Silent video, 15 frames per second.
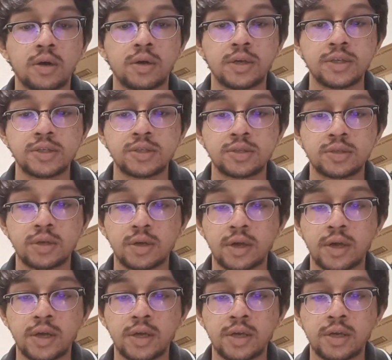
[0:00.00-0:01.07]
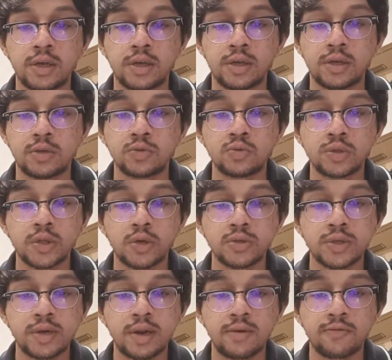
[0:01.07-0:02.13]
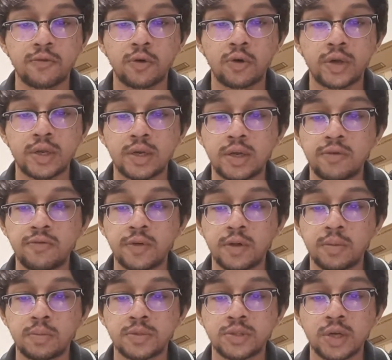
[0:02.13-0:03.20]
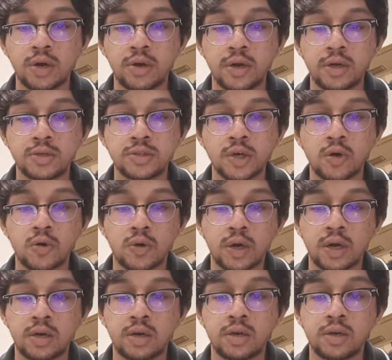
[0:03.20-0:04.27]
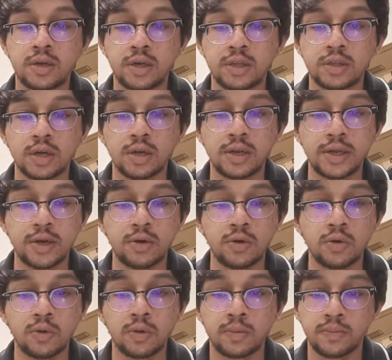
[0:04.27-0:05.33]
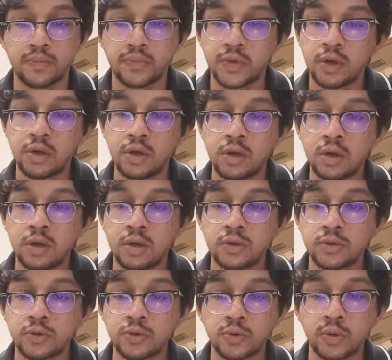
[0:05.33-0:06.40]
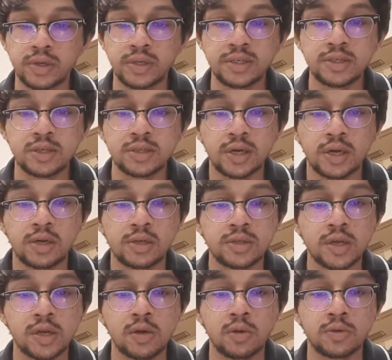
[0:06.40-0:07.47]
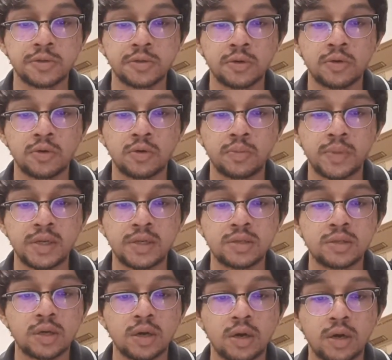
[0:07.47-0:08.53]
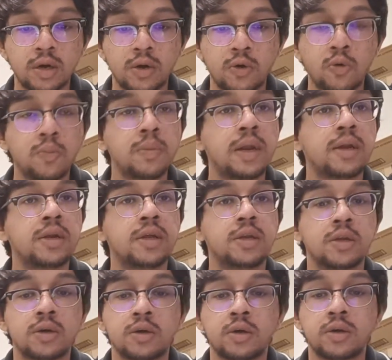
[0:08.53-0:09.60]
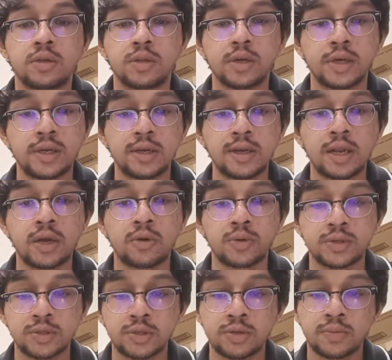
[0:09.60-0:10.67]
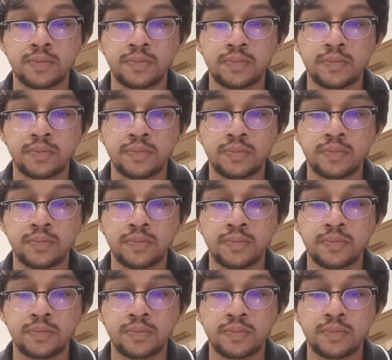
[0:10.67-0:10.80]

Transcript: is a 2004 Hindi film starring Shah Rukh Khan in the lead role. So Swades, as I understand, also means homeland in the Hindi language.